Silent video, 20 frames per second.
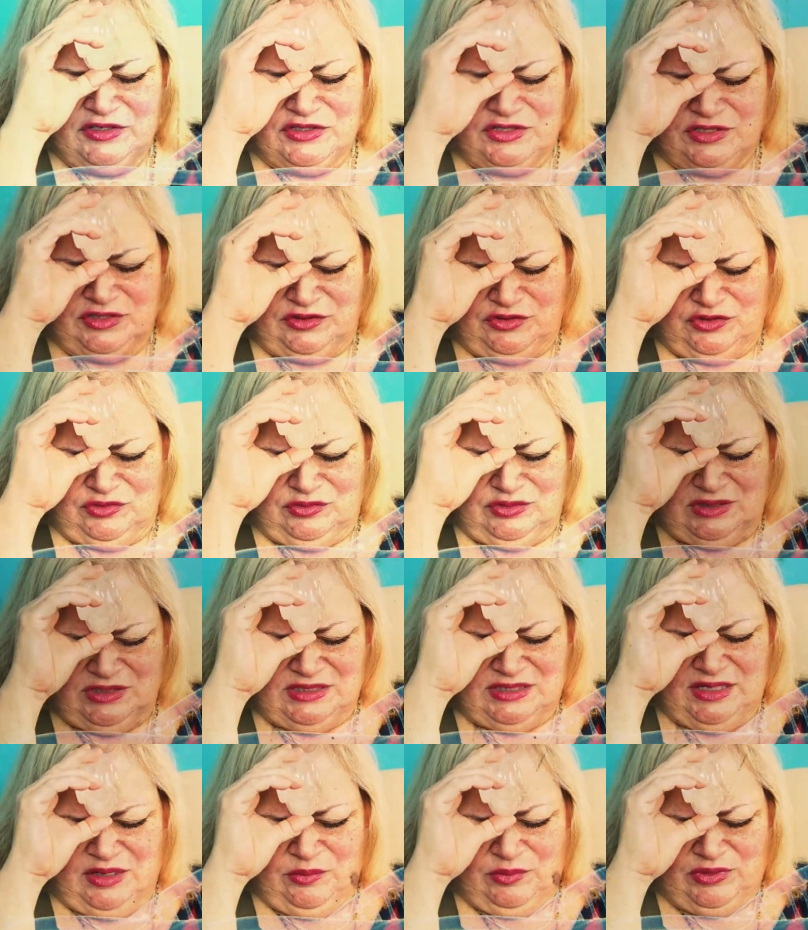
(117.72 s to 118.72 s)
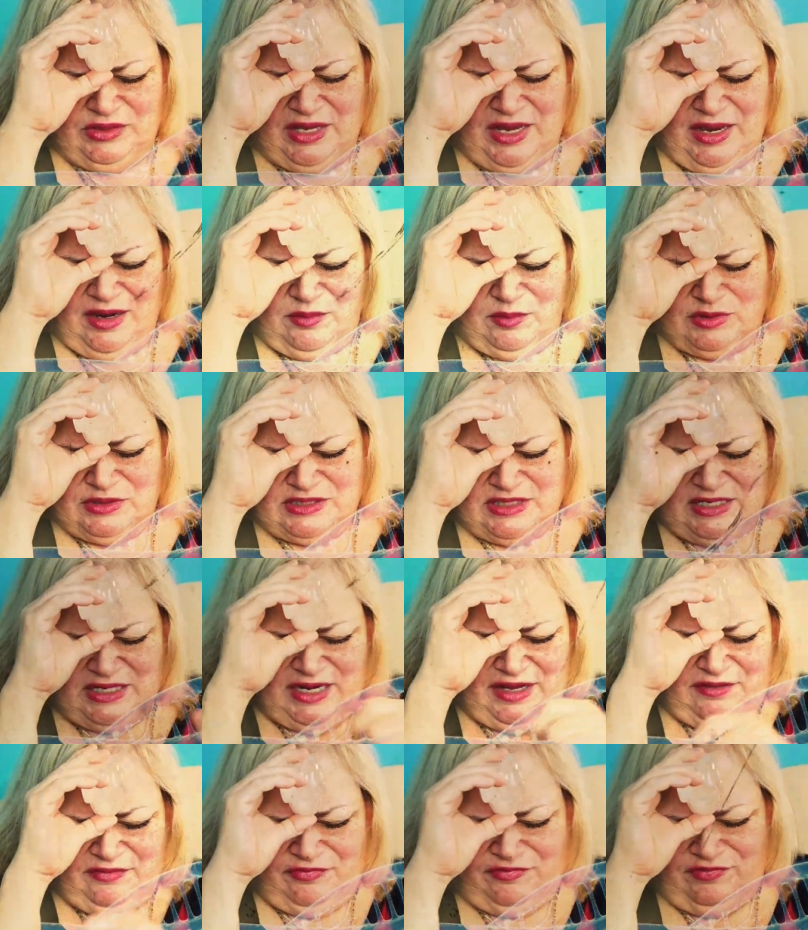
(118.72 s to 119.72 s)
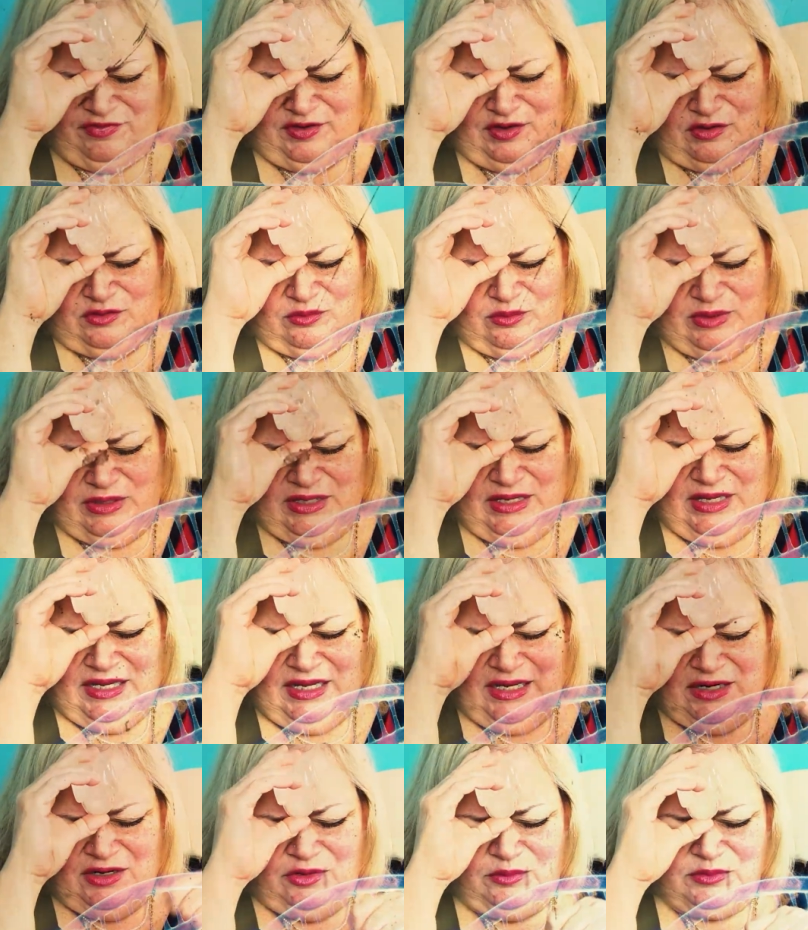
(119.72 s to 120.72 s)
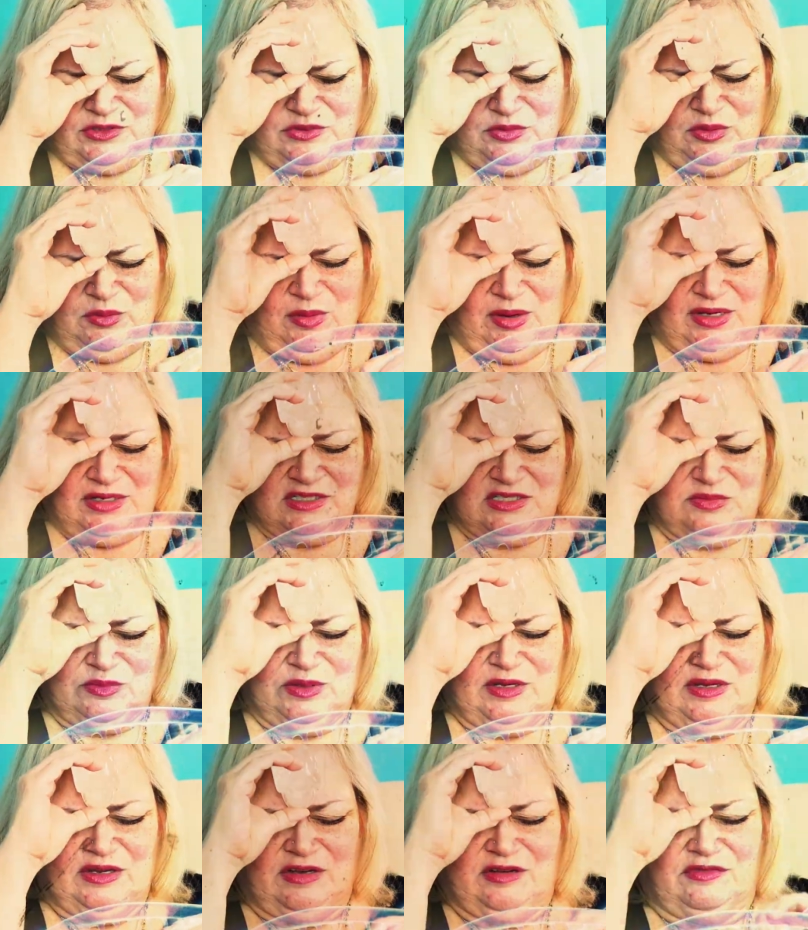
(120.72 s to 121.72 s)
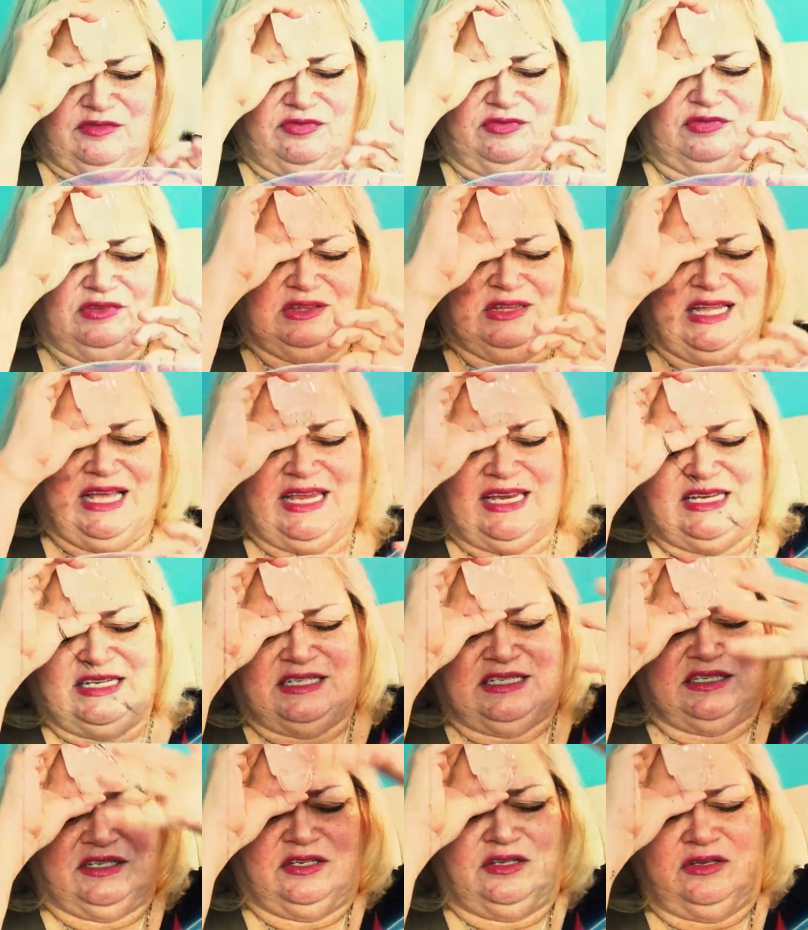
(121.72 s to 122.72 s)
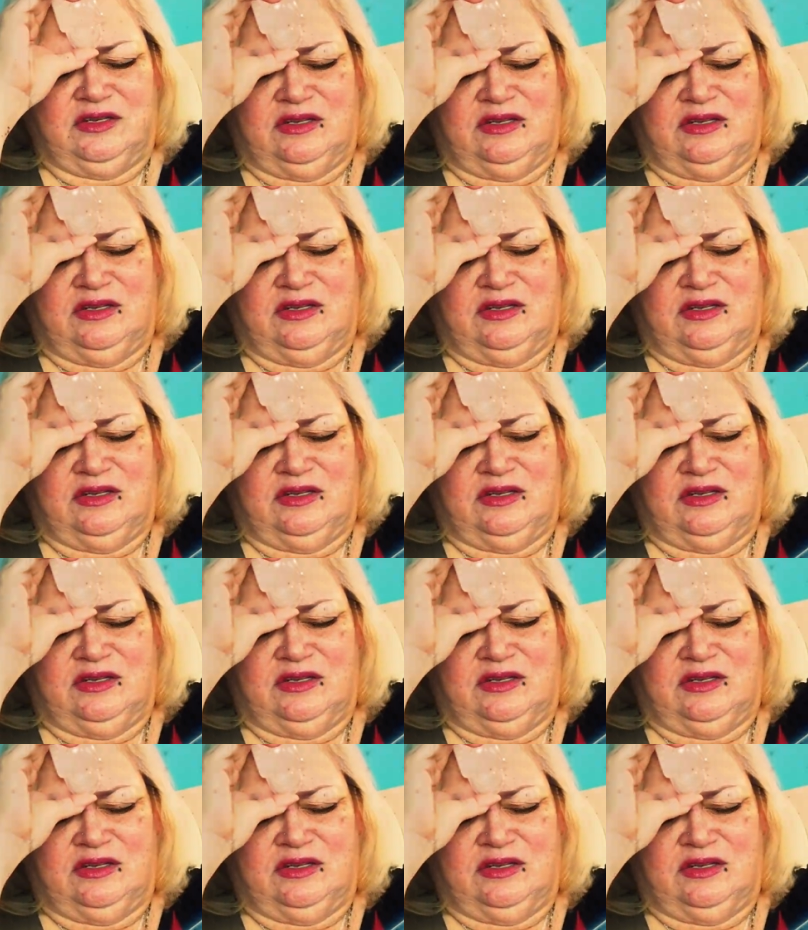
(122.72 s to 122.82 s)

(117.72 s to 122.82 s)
still do this now with cameras, they'd have film. It almost reminds me of light